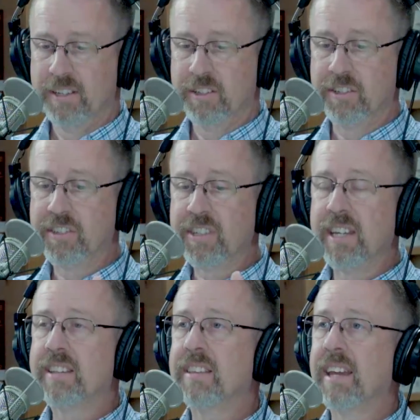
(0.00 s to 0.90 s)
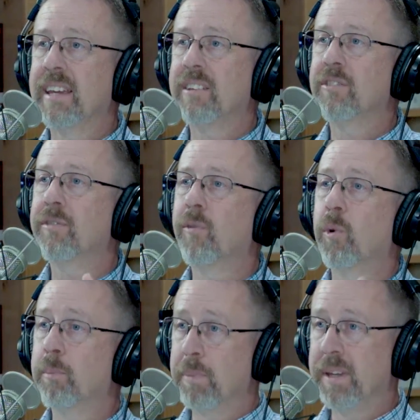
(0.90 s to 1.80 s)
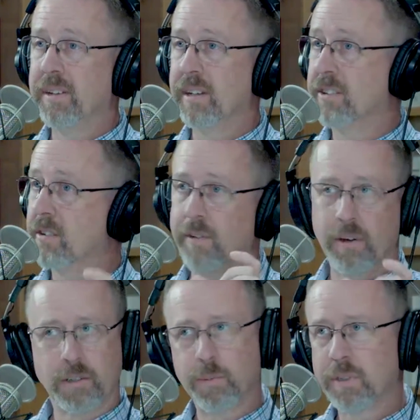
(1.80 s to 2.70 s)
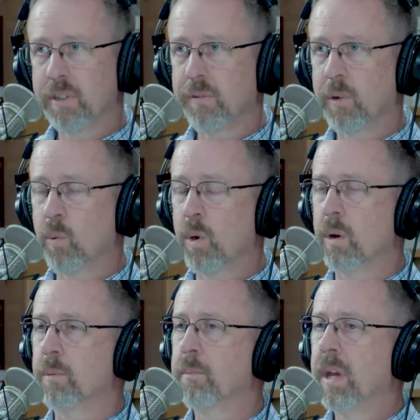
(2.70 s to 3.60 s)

to seek things forbidden. It's a very specific word.